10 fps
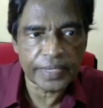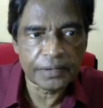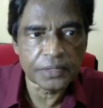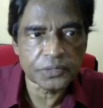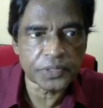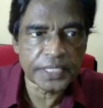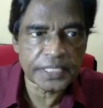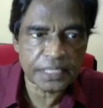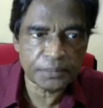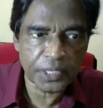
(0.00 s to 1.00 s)
So these are
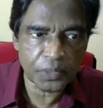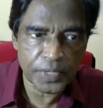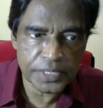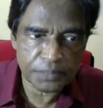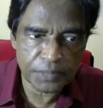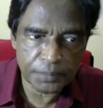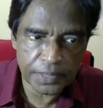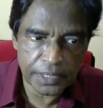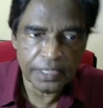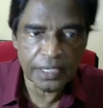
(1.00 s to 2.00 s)
some of the questions
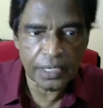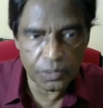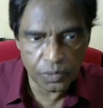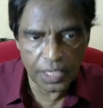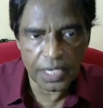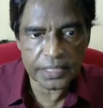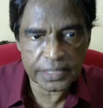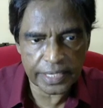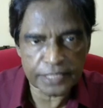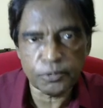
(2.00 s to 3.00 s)
maybe you ask the
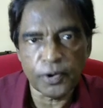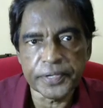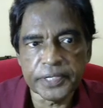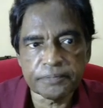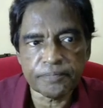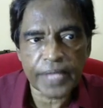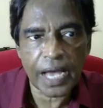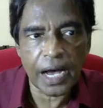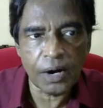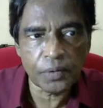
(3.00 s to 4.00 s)
respondent
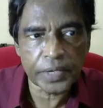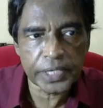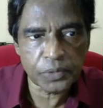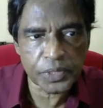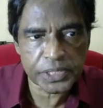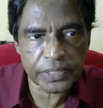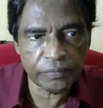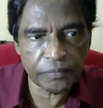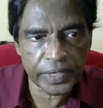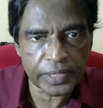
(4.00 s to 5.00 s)
how he or she
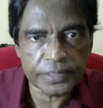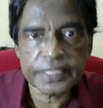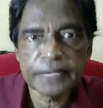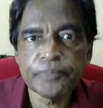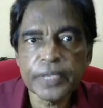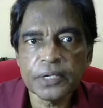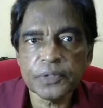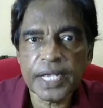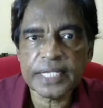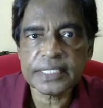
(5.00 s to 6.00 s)
feels to
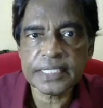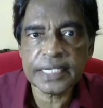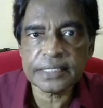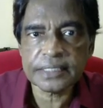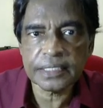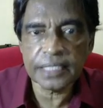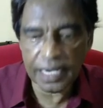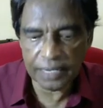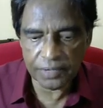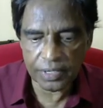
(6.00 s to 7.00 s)
assess the
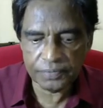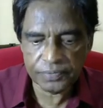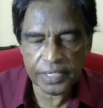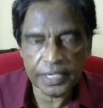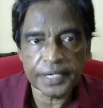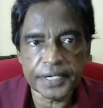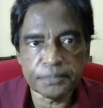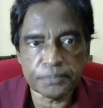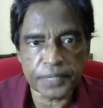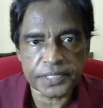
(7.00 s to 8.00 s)
level of
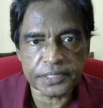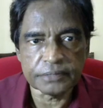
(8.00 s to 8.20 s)
depression.